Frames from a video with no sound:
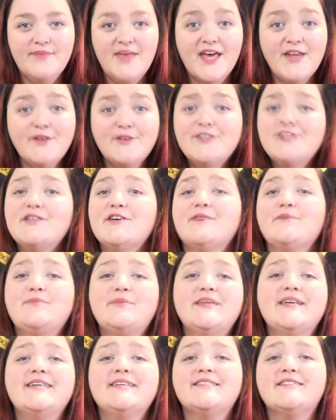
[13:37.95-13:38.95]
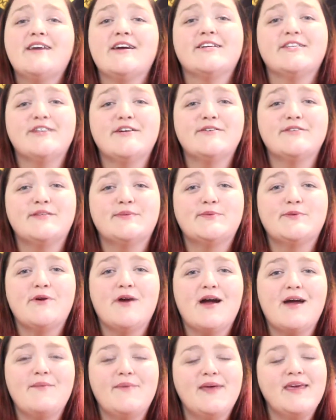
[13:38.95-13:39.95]
And also, please like, share and
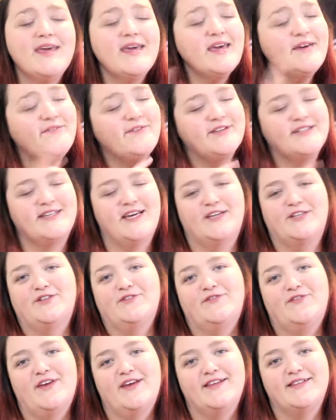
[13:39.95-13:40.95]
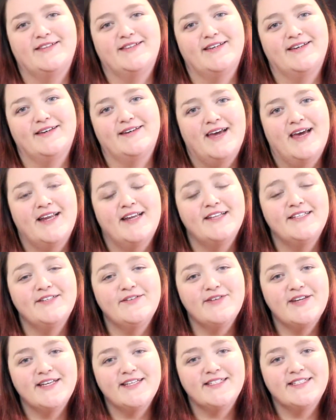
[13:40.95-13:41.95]
subscribe if it takes your fancy. And
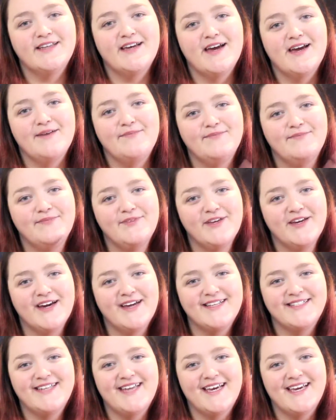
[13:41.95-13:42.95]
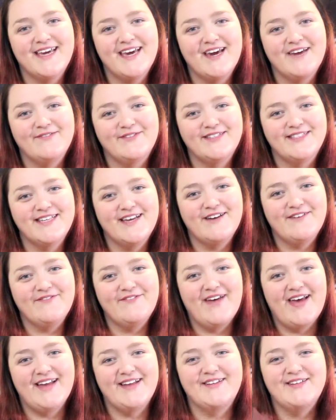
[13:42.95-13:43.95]
until next time, you guys take care of yourself,
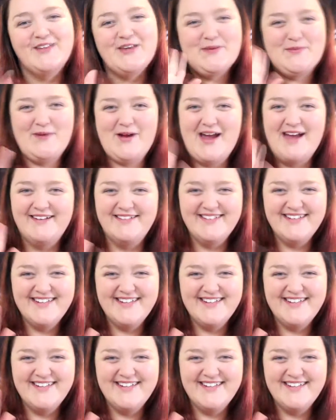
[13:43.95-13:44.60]
and Cooper out.